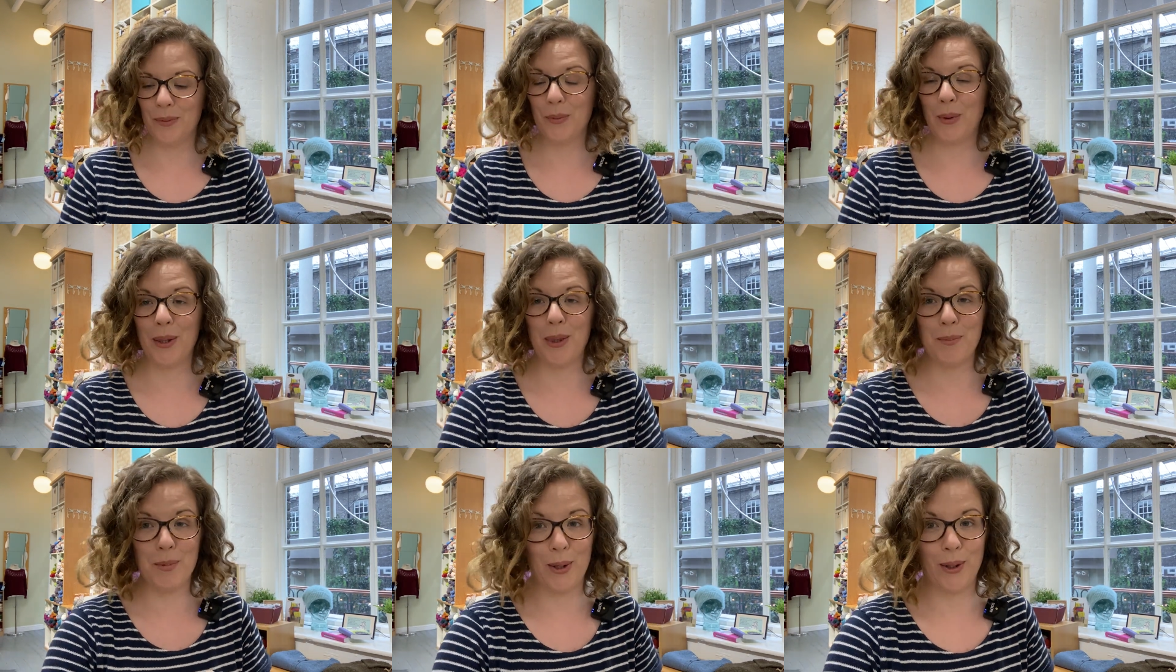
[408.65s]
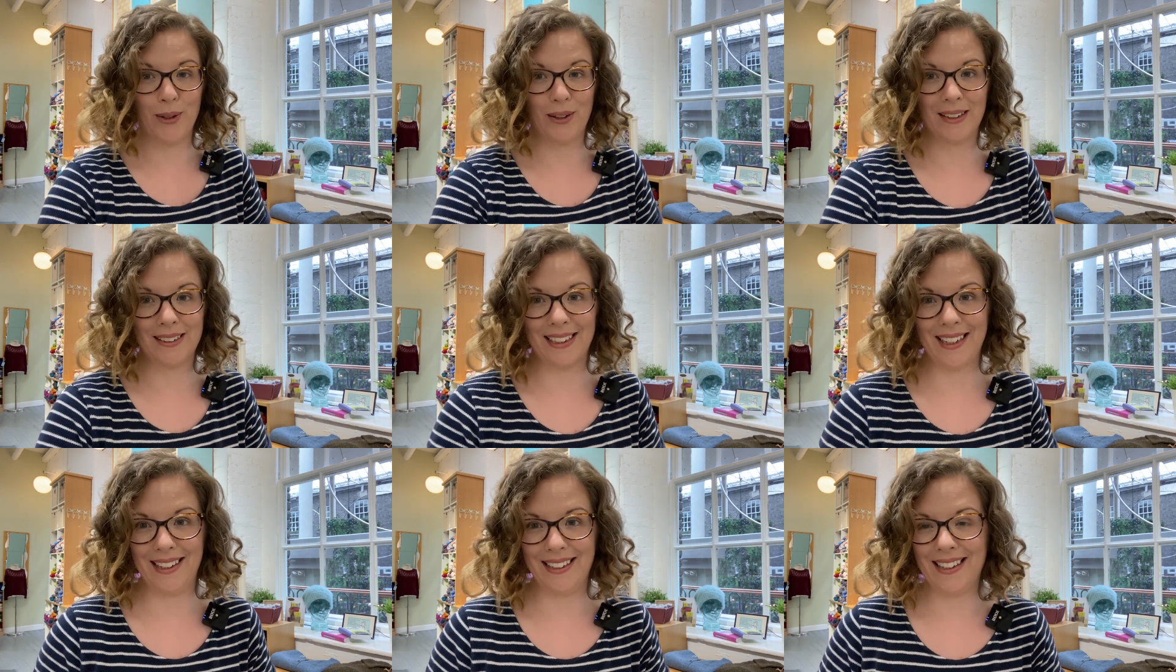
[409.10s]
what the ball
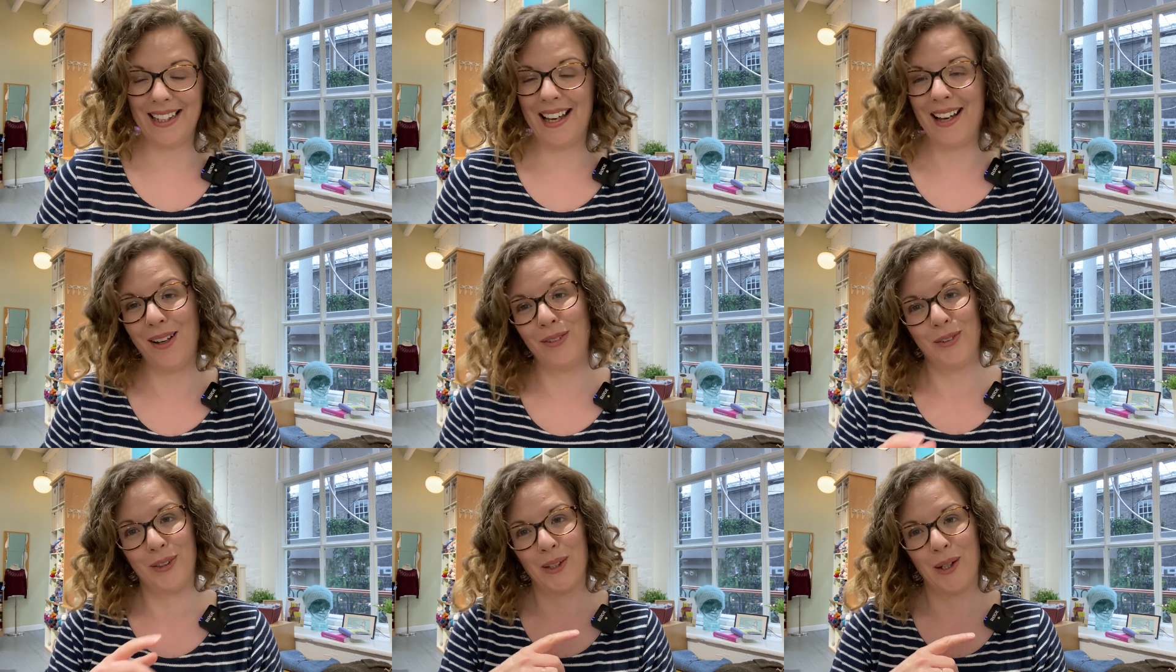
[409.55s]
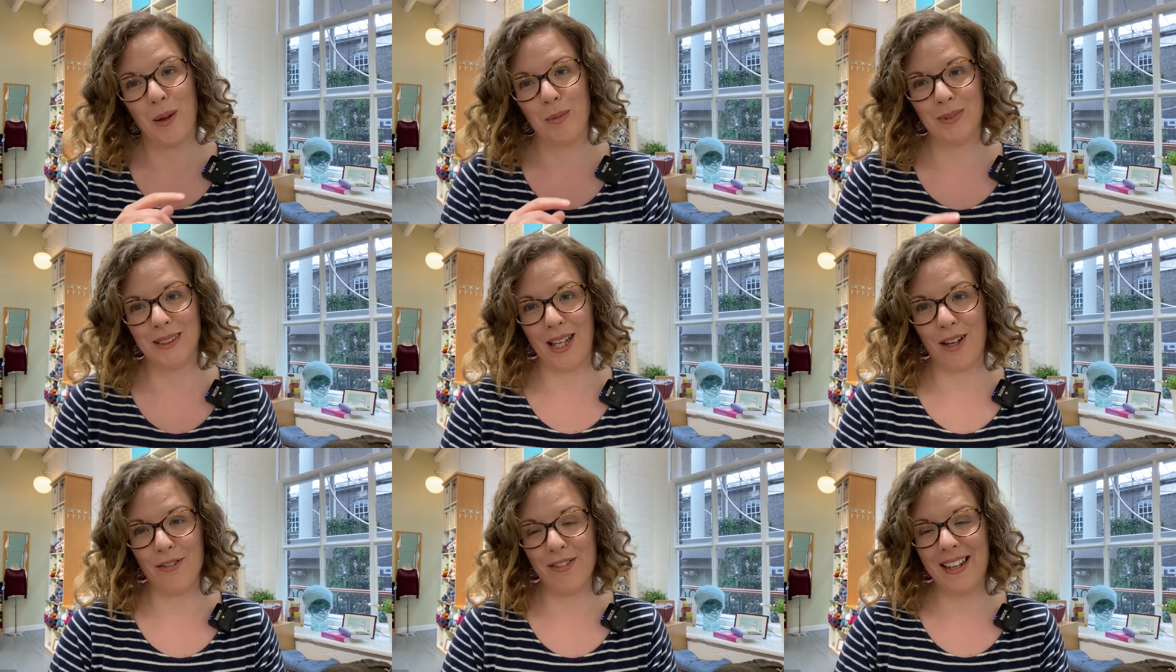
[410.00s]
looks like after it
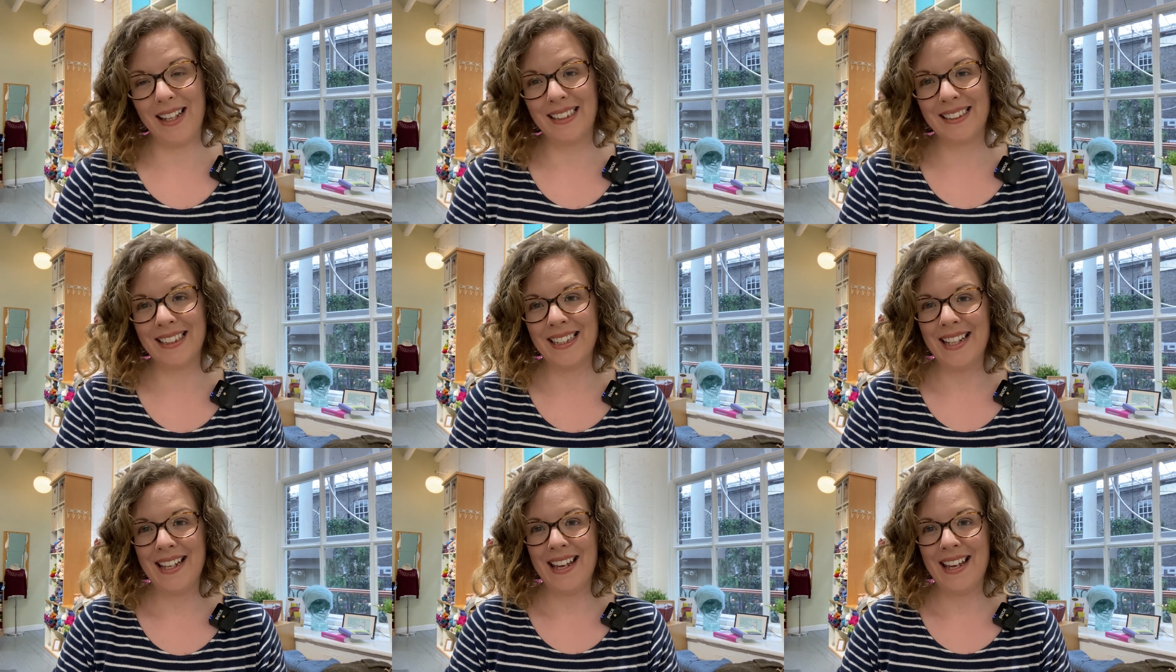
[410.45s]
comes off that.